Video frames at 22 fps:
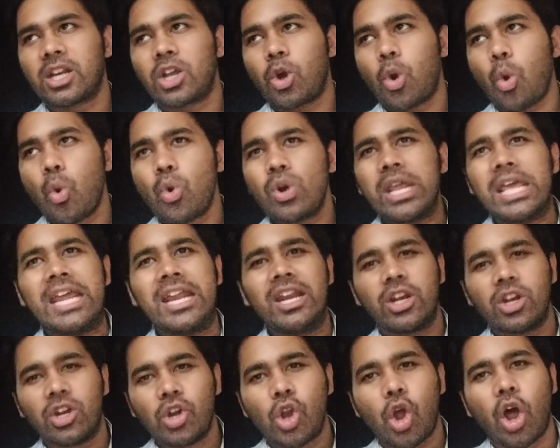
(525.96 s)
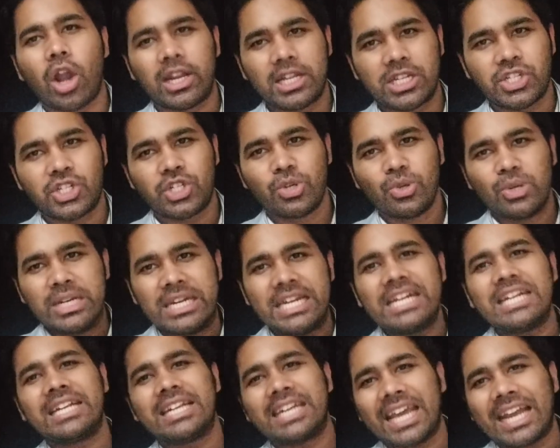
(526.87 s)
coding knowledge, you
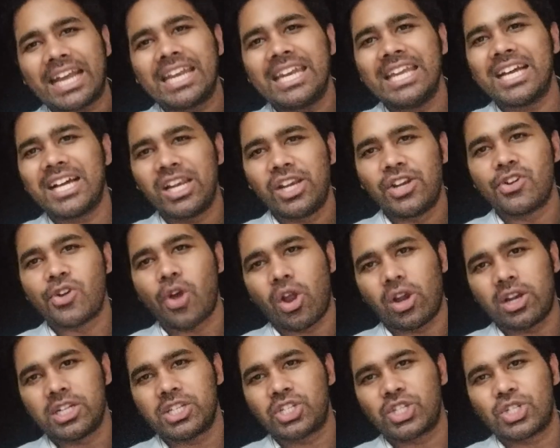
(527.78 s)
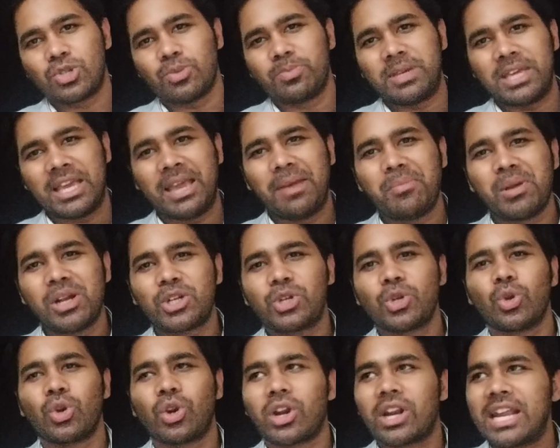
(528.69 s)
need technical knowledge to be able
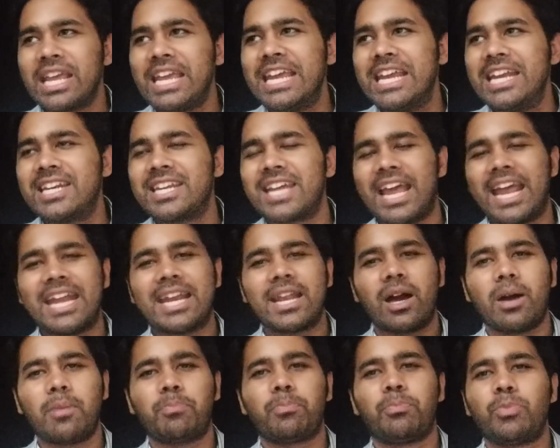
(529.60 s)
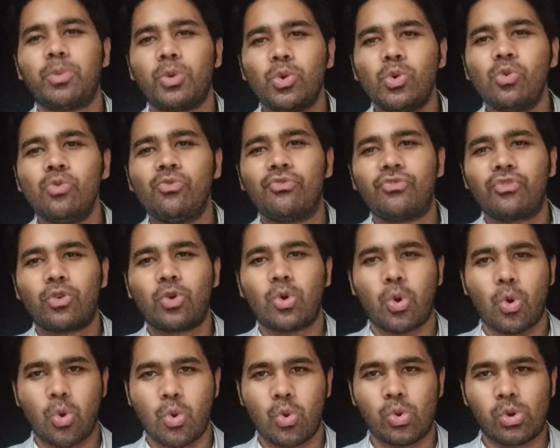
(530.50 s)
to read and approve
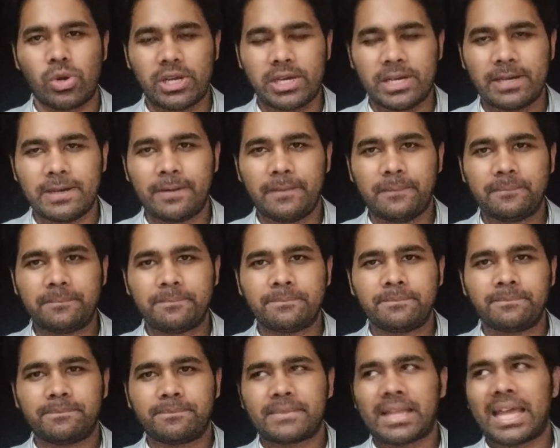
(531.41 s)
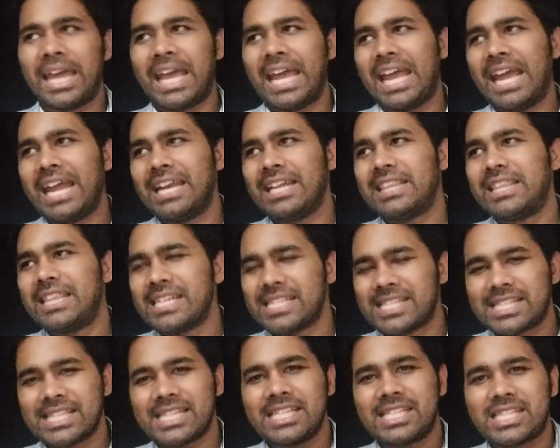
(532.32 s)
code. And
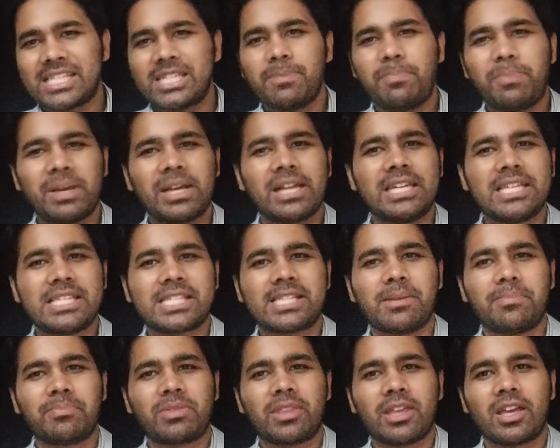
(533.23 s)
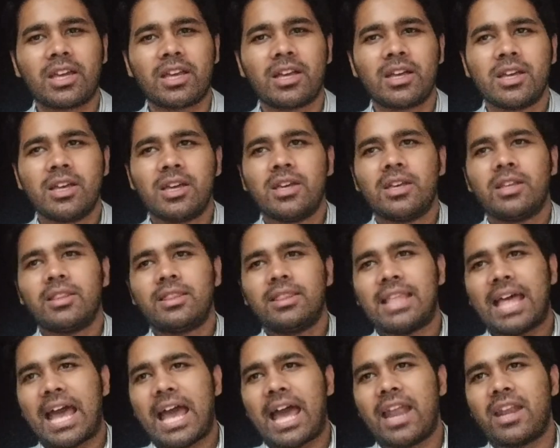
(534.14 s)
this is typically something
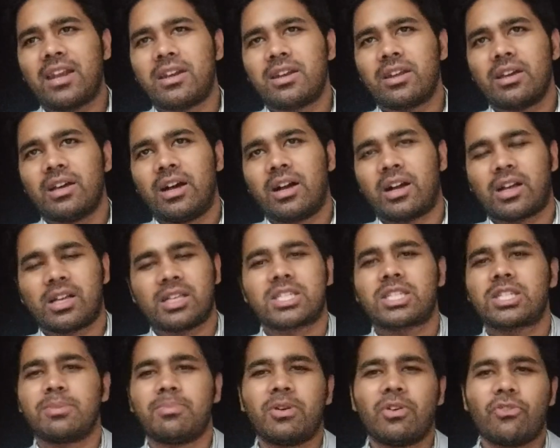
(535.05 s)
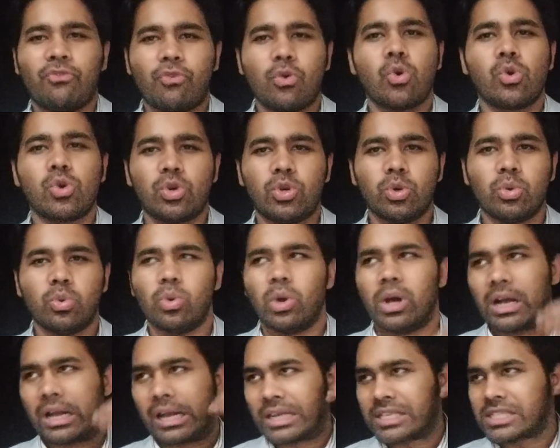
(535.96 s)
that a customer won't do.
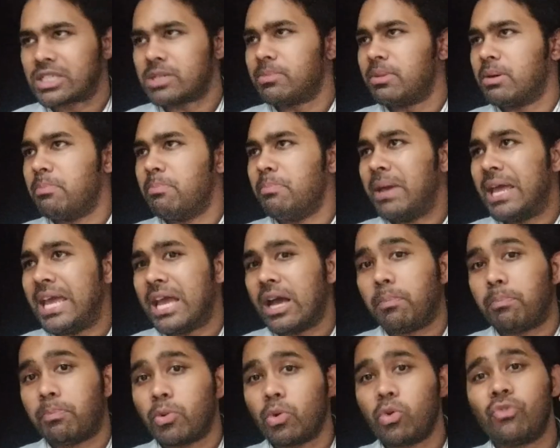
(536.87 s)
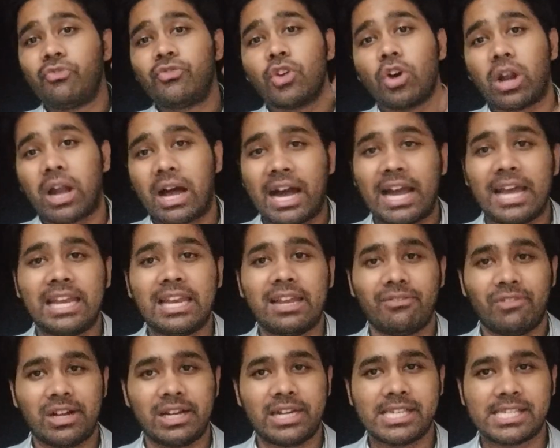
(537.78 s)
A customer may approve your high
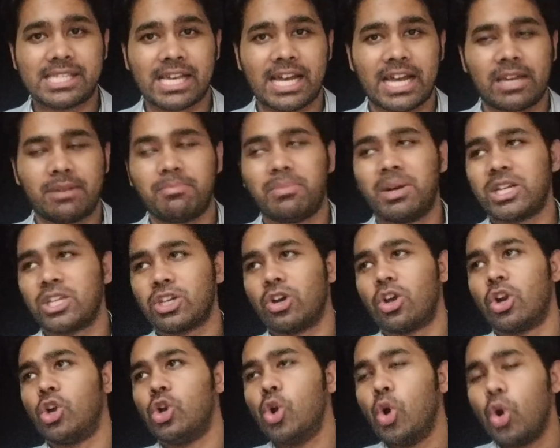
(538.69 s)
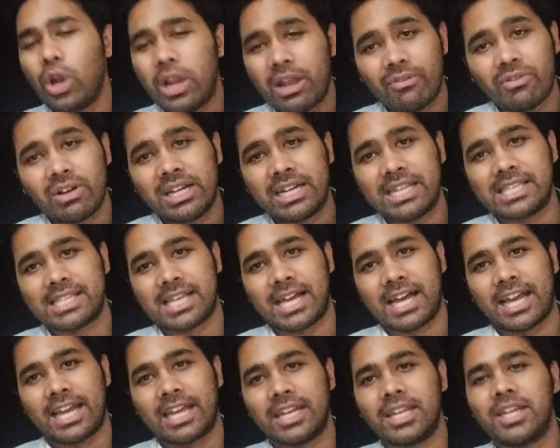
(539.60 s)
level design, but your low level
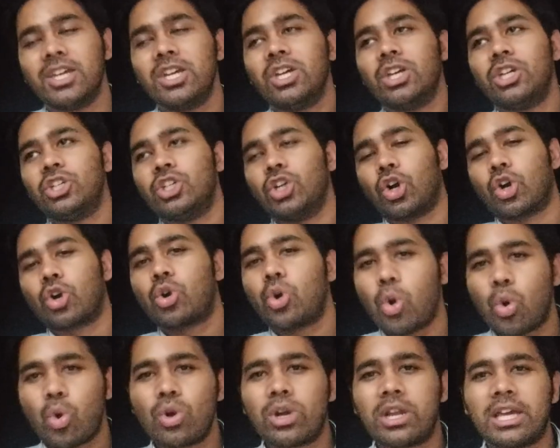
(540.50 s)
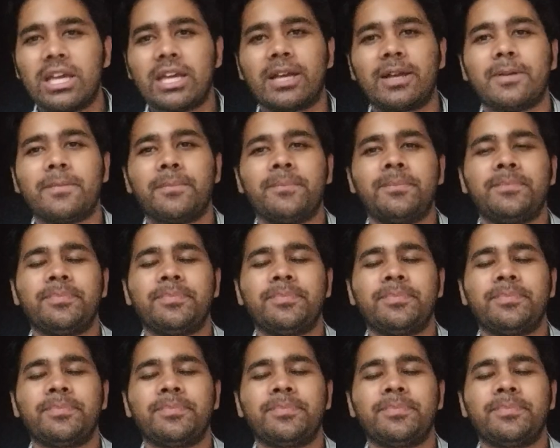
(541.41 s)
design, your coding,